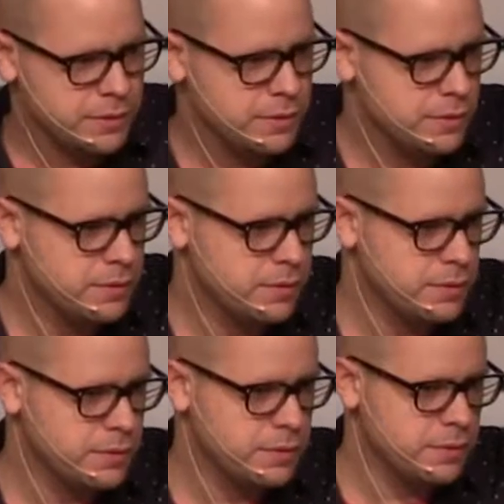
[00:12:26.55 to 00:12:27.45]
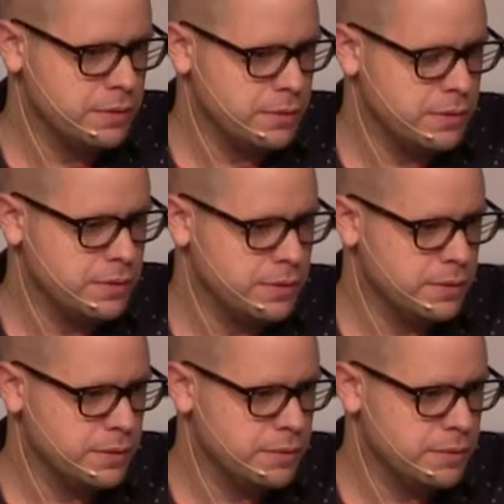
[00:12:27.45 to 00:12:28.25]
Nobody speaks.